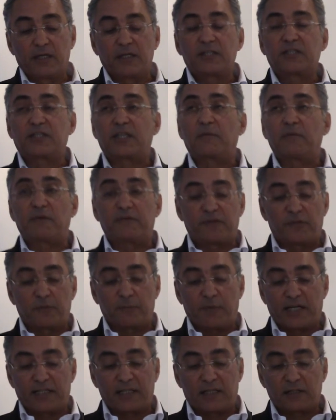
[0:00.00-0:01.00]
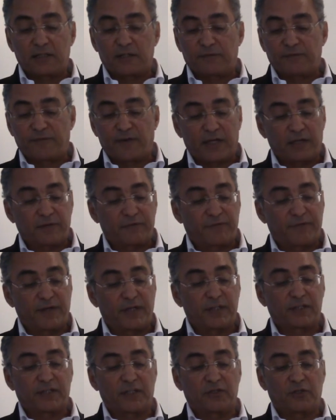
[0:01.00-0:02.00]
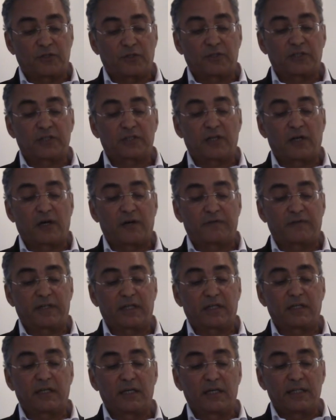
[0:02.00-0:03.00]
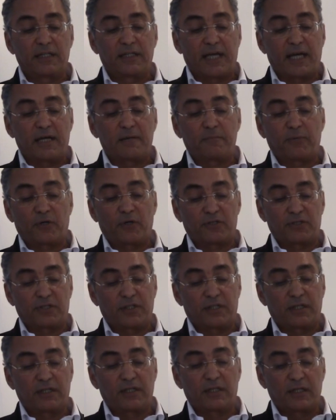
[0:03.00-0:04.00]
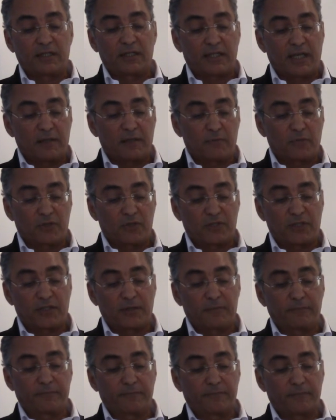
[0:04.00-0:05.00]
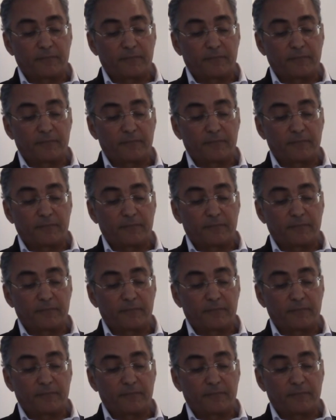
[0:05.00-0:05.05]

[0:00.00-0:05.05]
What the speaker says: some of whom identified first as Yugoslavian, then Bosnian, then Muslim.